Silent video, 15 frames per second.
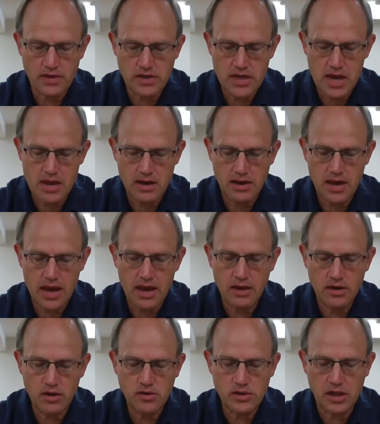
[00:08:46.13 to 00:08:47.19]
tenon
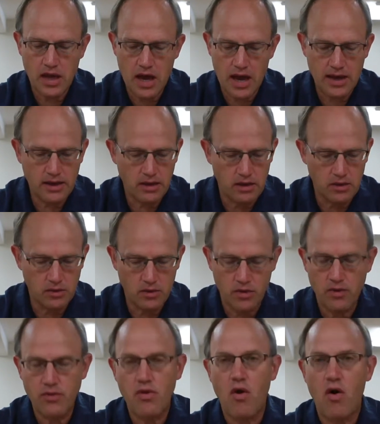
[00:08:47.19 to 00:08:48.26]
and using hide glue.
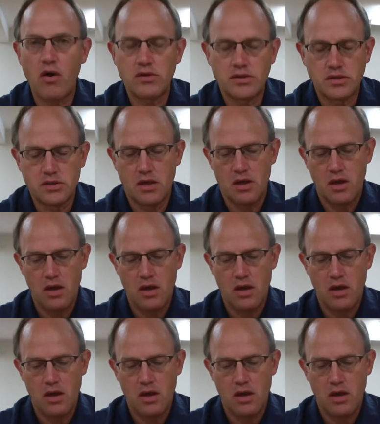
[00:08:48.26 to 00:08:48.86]
Your thoughts?